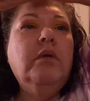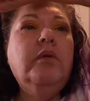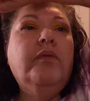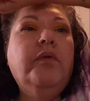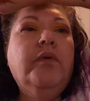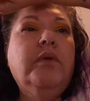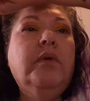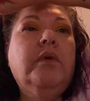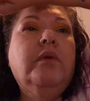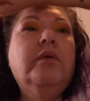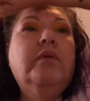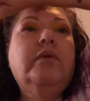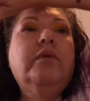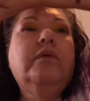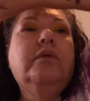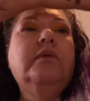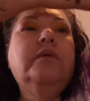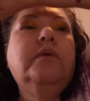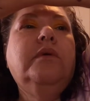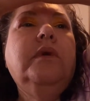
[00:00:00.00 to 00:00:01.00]
If you can
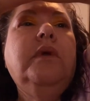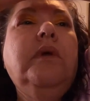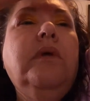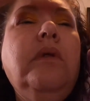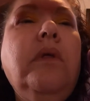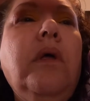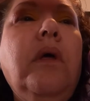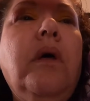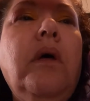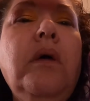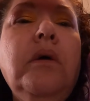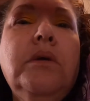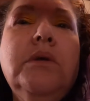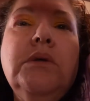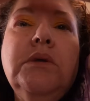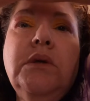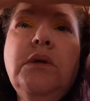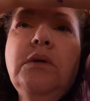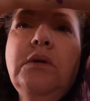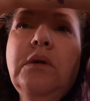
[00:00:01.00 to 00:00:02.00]
see
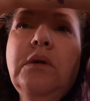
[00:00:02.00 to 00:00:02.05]
that.